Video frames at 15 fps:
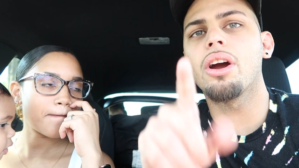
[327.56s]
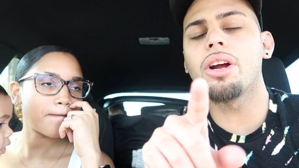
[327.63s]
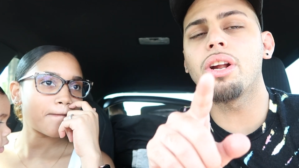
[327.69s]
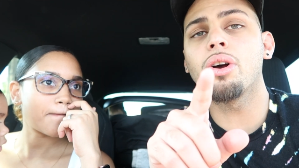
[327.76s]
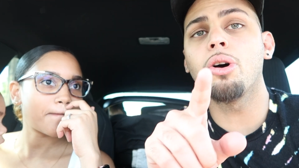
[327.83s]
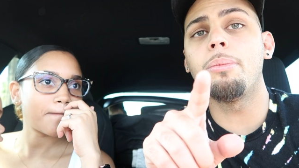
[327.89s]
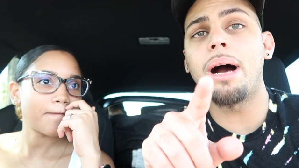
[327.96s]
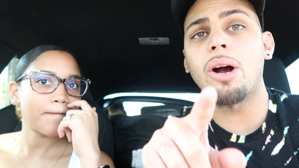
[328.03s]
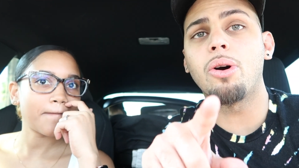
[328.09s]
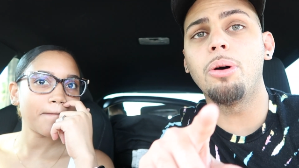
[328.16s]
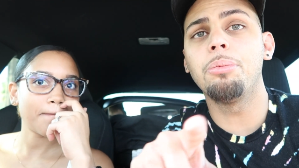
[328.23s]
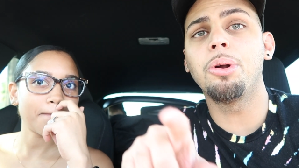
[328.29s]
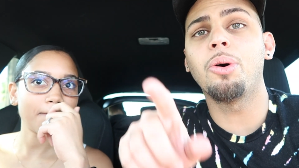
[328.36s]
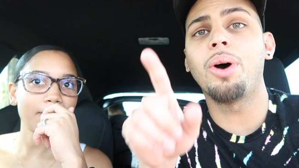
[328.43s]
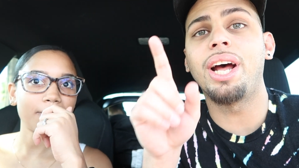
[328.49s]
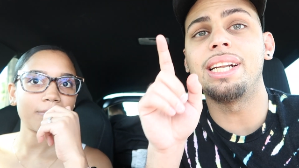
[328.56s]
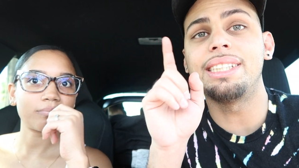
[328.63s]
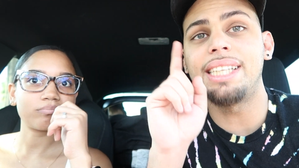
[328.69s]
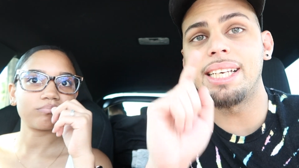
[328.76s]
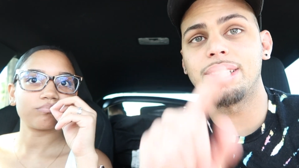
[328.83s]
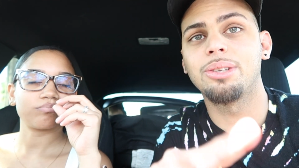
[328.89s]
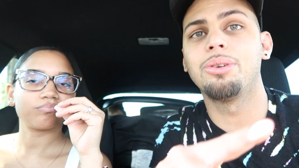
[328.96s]
Speaker 1: are gonna go back home now
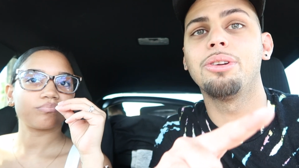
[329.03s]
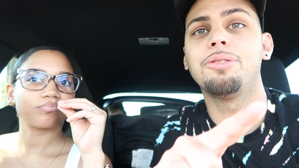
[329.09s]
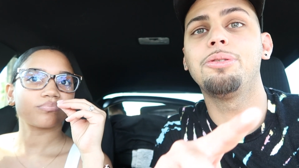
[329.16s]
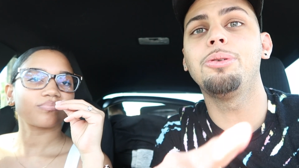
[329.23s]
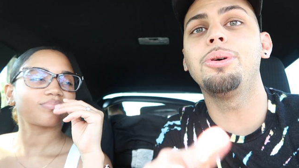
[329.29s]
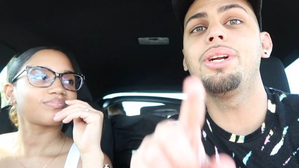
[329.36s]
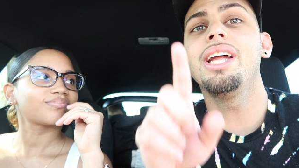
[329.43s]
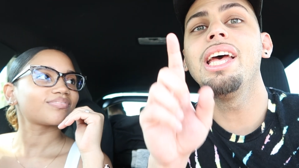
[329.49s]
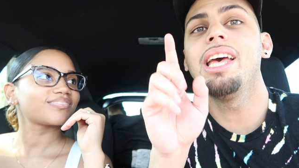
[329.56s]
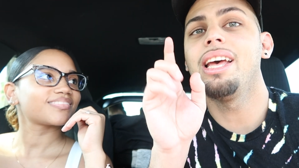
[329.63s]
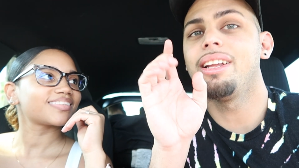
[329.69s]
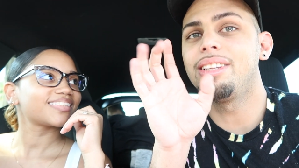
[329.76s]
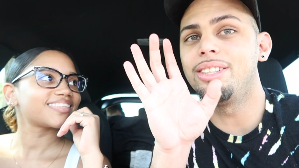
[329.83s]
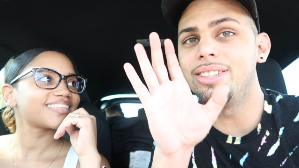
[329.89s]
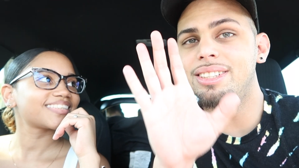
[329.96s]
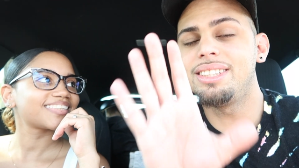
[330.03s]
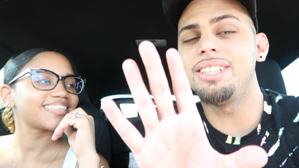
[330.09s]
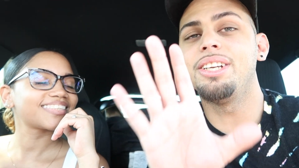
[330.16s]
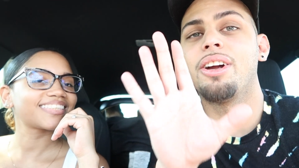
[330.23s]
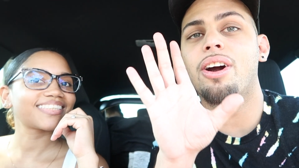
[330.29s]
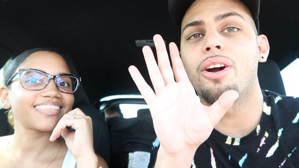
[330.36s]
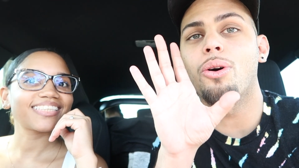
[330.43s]
and test out the food to
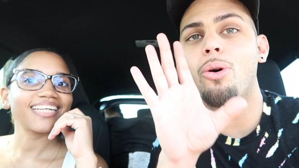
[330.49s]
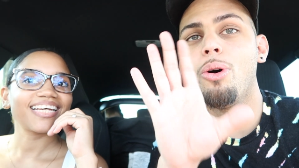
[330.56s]
see our